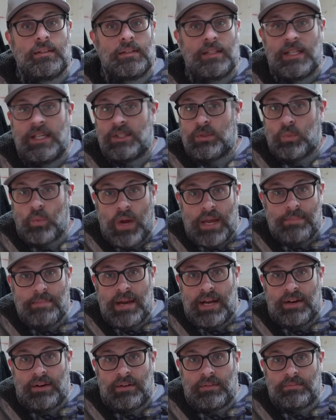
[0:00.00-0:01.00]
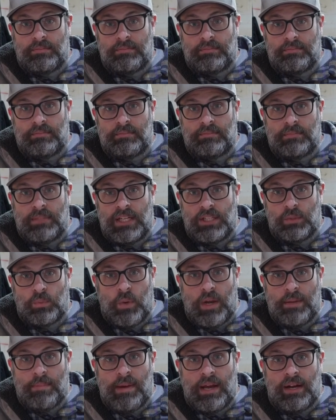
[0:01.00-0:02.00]
It's way better. It's
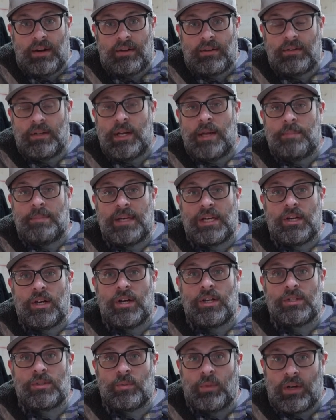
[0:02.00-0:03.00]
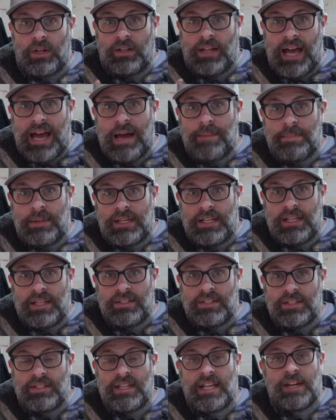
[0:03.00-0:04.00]
way better. Because what will happen
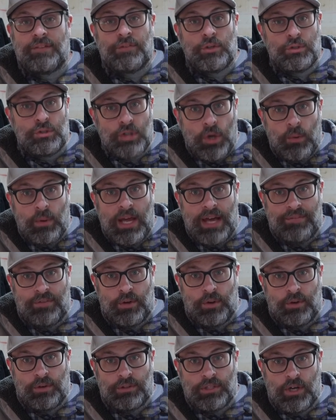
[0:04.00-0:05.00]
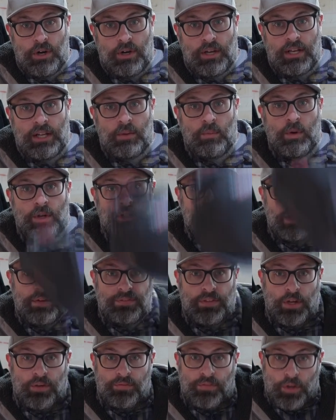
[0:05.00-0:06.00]
is that if you don't have an auto darkening one, you have
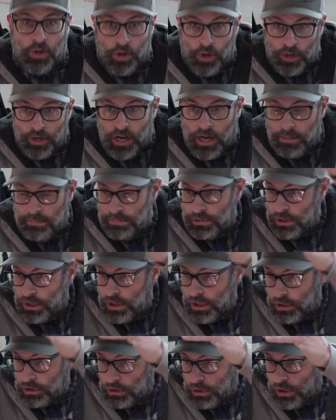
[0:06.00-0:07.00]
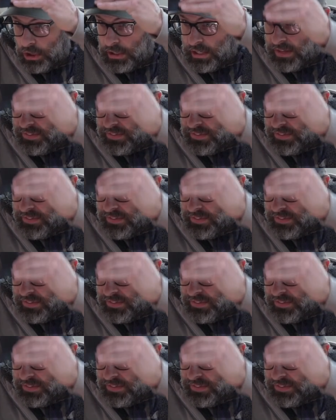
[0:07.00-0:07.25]
to have the hood up, you're going to look,